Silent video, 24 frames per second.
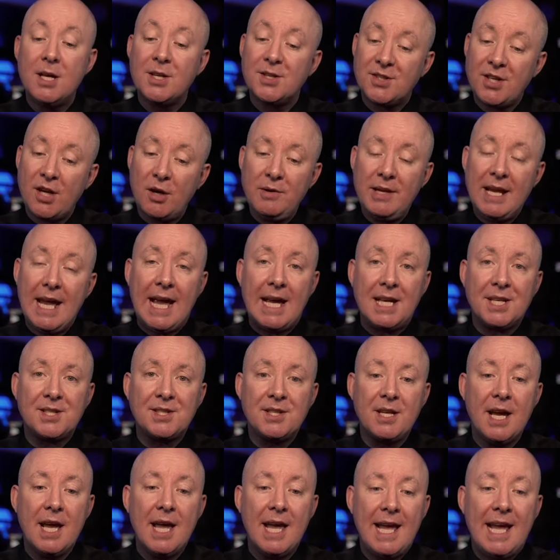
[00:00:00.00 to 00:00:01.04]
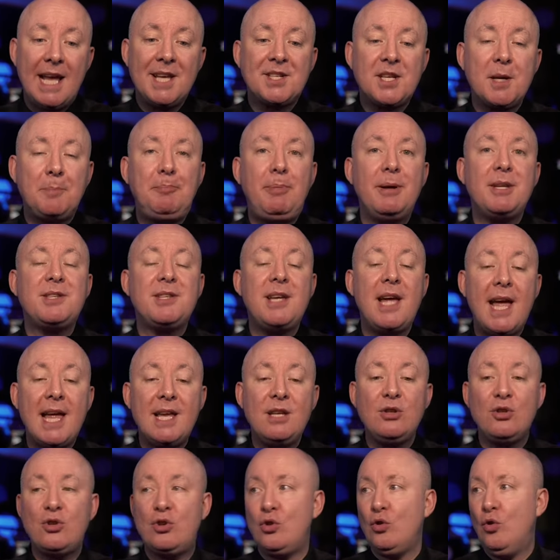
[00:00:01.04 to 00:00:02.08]
So yes, it's a
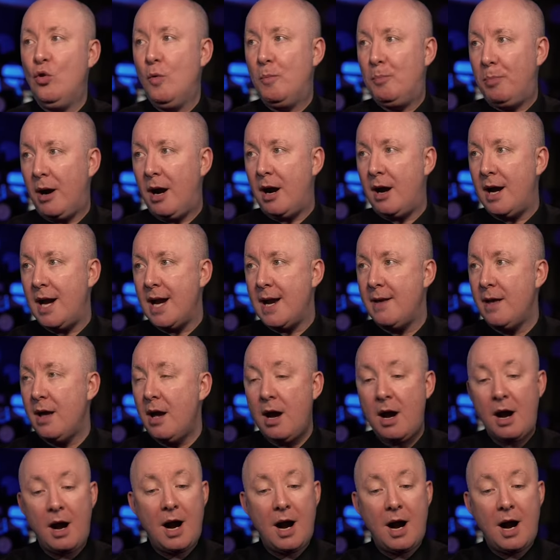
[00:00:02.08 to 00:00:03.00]
potential buy.